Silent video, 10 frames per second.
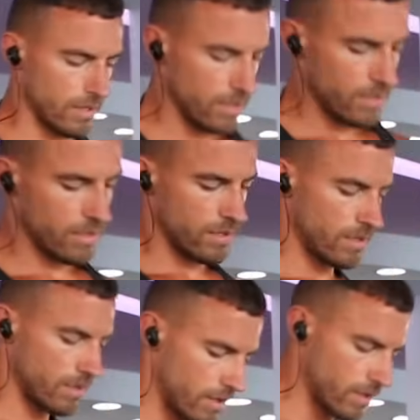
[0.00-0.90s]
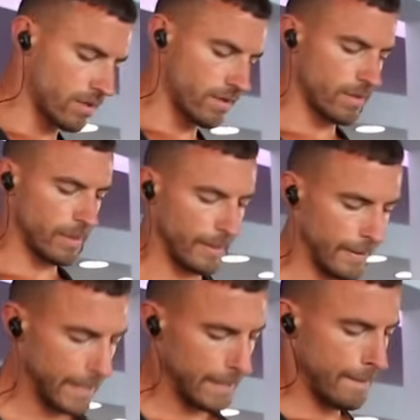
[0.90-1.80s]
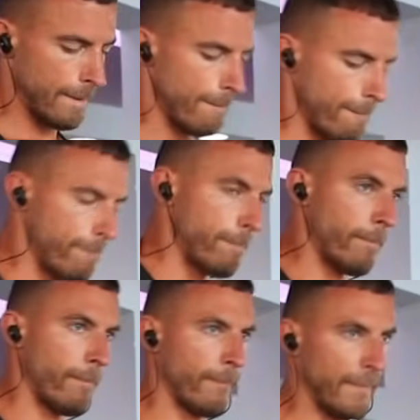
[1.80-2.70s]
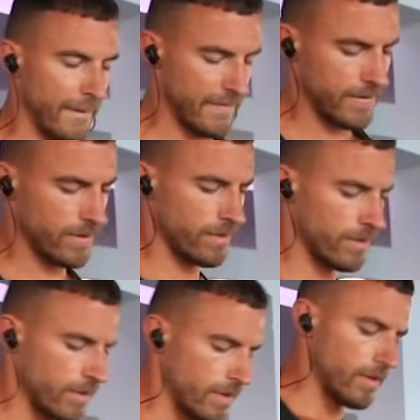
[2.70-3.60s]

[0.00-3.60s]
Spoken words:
and that's an easier way to do it. We just want to make sure that you don't overdo